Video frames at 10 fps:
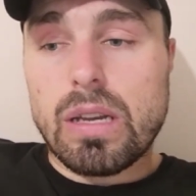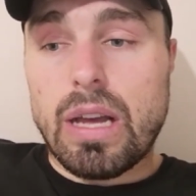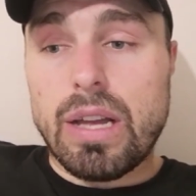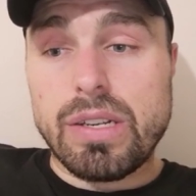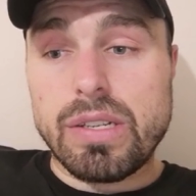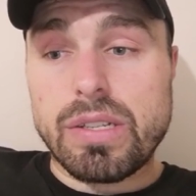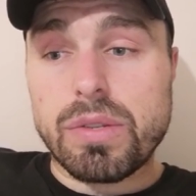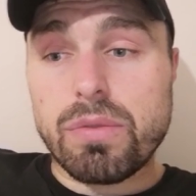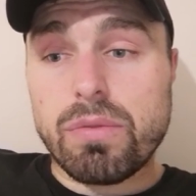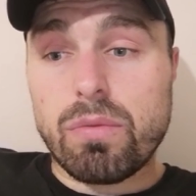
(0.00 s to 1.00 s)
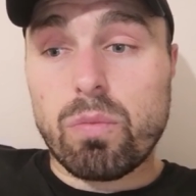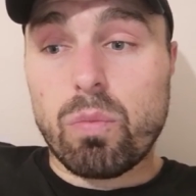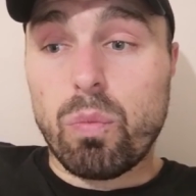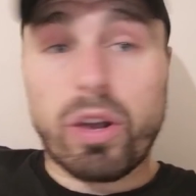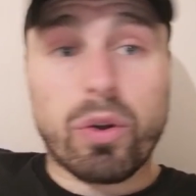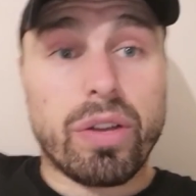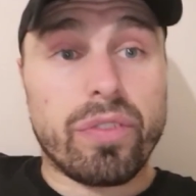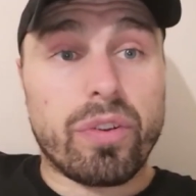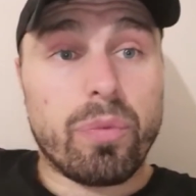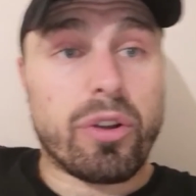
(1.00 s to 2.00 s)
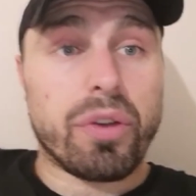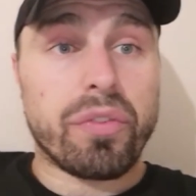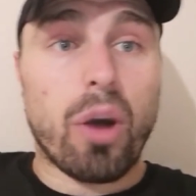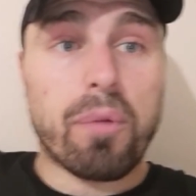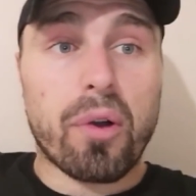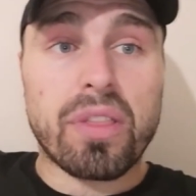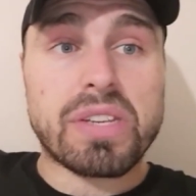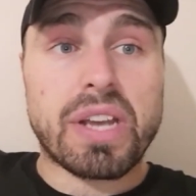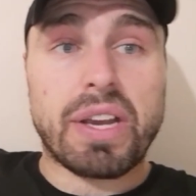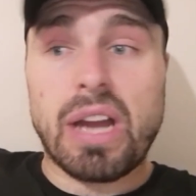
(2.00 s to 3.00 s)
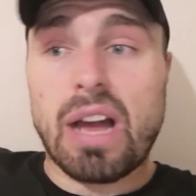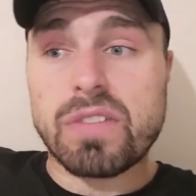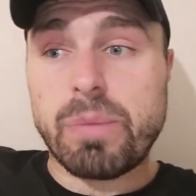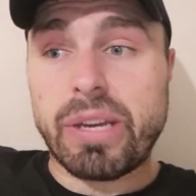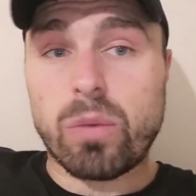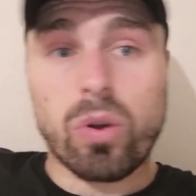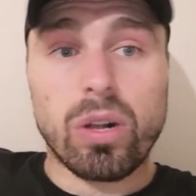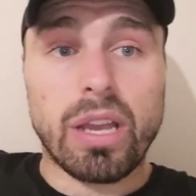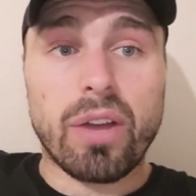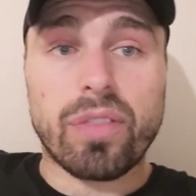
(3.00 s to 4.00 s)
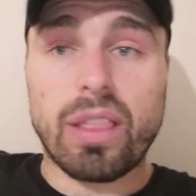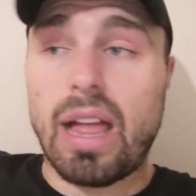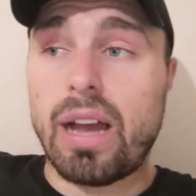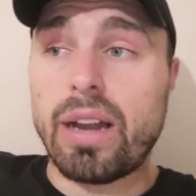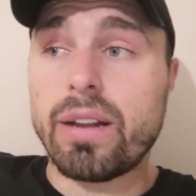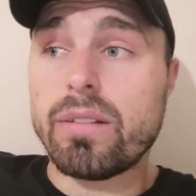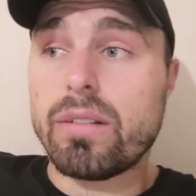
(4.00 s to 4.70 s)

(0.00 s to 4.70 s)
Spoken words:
And we could have got more in the second half. Sibic had one cleared off the line.